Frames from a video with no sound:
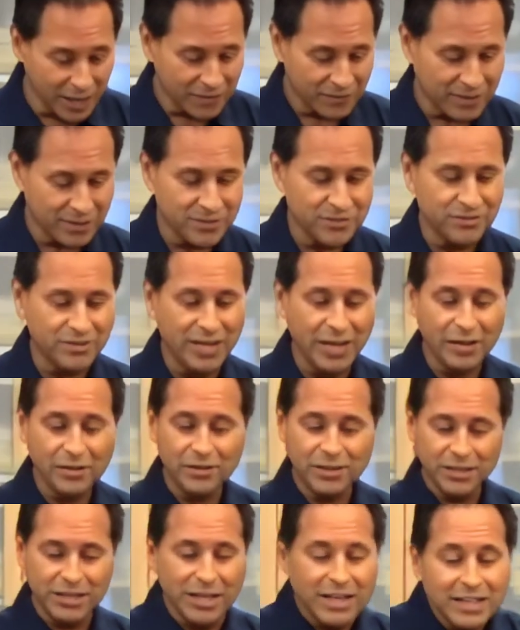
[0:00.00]
that not
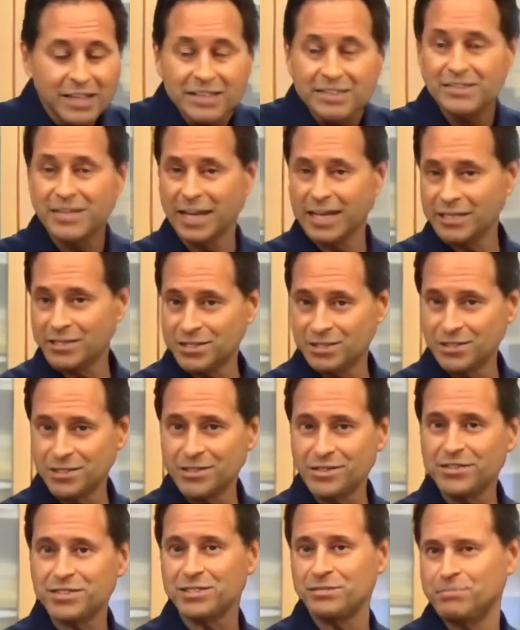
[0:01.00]
only tastes
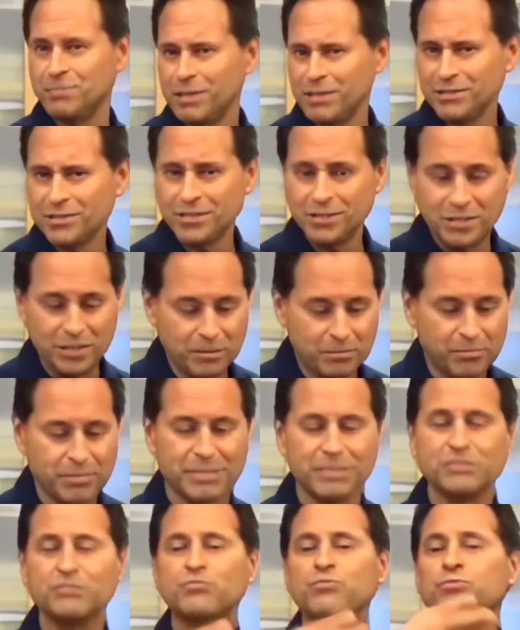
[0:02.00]
good, smells good, but
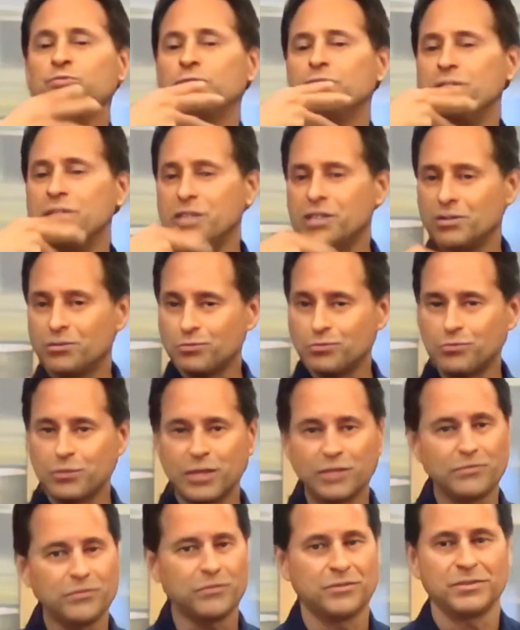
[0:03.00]
is really
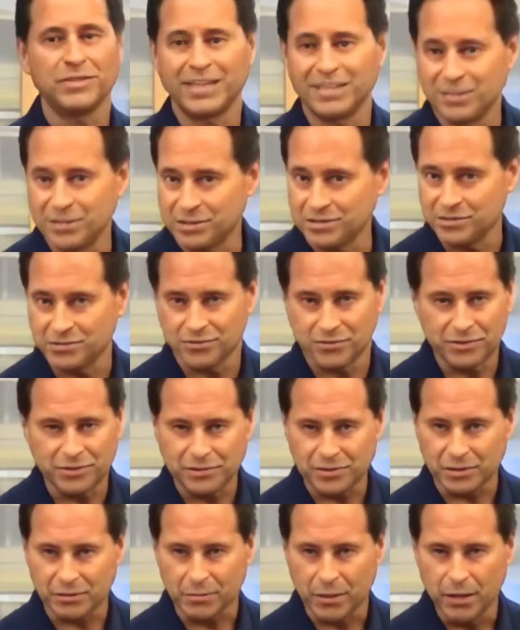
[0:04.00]
great for your digestive
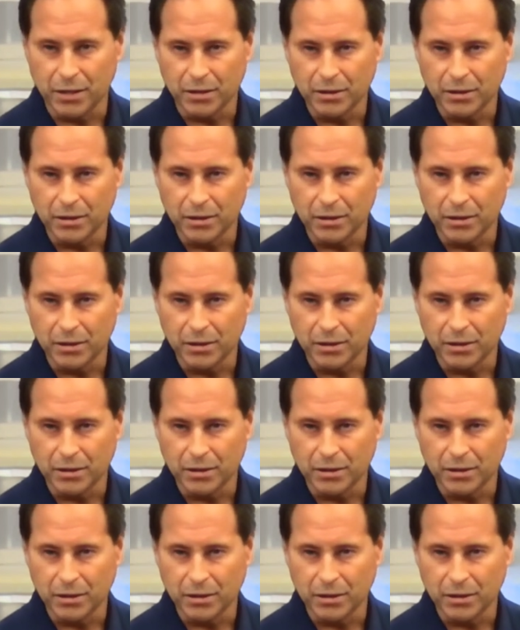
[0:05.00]
system.